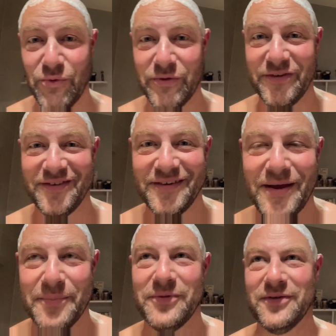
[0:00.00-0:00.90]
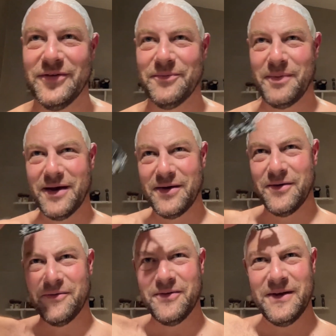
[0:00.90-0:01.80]
all the steps in spite
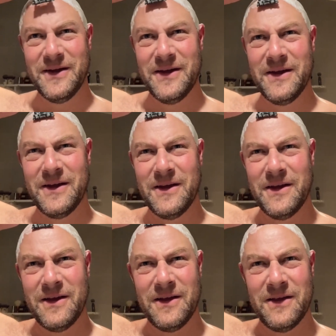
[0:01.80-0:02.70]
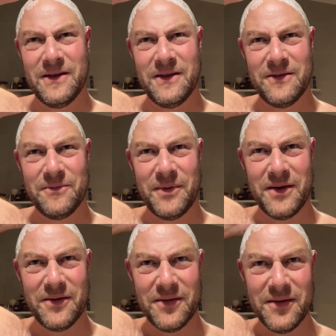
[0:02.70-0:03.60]
of in spite
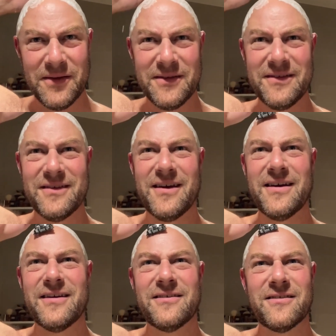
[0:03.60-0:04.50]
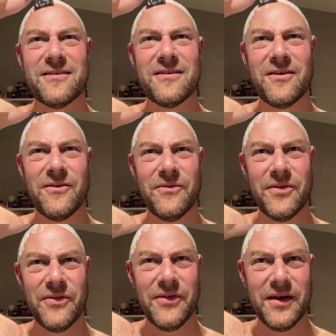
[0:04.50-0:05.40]
of the size of the
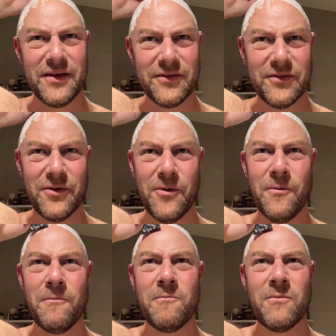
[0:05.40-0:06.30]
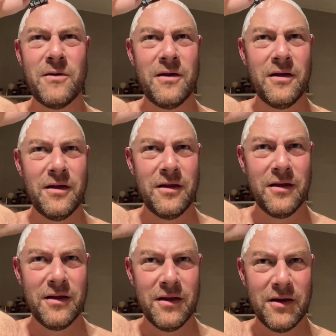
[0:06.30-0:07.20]
thing so
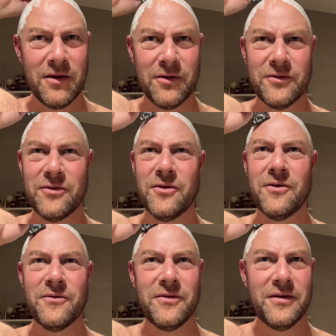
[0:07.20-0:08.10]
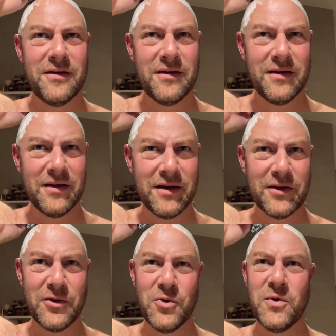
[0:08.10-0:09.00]
lots of
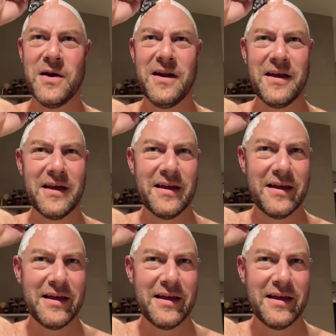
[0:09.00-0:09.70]
googling